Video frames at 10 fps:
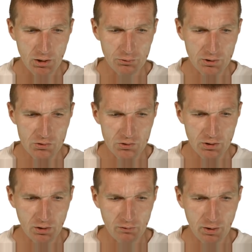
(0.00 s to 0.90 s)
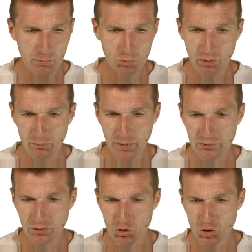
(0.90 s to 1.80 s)
So you can see in the environment, we have
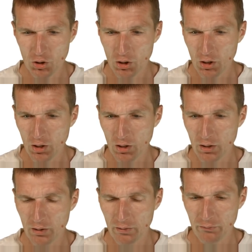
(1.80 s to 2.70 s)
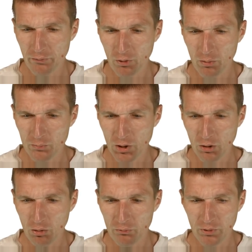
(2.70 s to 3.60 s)
message from the
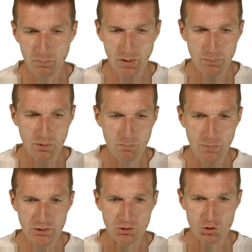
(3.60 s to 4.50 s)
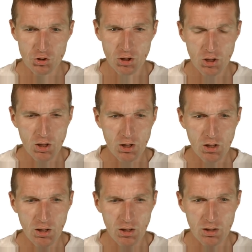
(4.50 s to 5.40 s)
config map message.
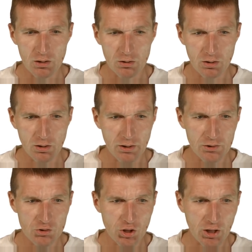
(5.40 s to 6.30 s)
And let's